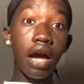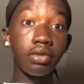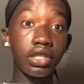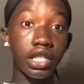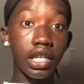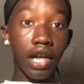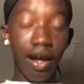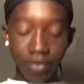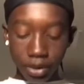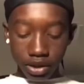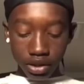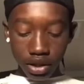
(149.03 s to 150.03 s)
nah, I'm just kidding,
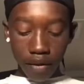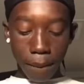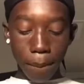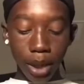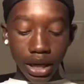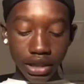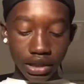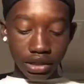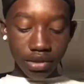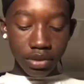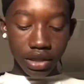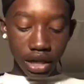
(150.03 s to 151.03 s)
obviously. But
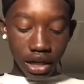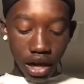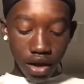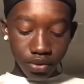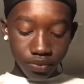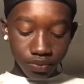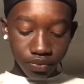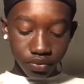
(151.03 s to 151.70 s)
let me take it out.